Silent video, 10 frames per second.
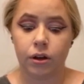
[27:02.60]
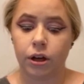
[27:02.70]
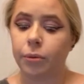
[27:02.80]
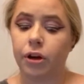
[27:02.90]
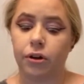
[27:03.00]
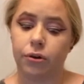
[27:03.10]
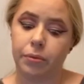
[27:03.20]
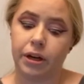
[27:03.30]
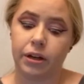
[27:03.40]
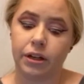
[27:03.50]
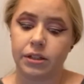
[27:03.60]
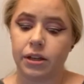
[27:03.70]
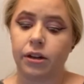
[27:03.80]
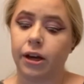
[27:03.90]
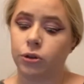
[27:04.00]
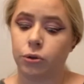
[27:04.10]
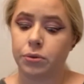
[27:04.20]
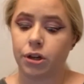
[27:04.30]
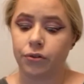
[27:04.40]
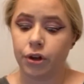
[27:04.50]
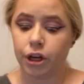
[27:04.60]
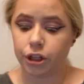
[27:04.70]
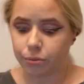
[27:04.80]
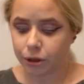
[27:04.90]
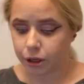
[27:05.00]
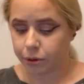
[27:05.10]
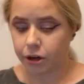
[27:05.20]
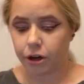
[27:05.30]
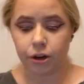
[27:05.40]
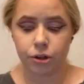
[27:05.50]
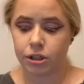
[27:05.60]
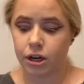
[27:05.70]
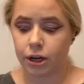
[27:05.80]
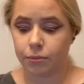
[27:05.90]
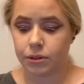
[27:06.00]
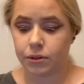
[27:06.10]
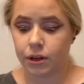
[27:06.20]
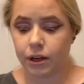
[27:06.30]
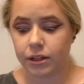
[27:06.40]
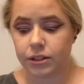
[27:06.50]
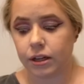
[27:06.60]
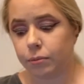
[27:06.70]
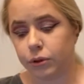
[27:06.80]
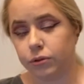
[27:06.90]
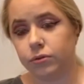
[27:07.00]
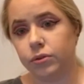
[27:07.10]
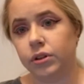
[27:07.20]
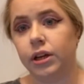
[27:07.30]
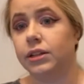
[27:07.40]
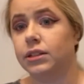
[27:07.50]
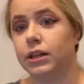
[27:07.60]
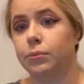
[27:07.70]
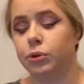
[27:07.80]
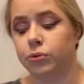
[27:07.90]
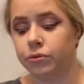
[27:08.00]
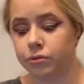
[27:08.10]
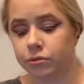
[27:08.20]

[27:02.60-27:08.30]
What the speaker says: "Come on, old man," he said aloud to himself. "You've been up here 100 times. It didn't move. It didn't move."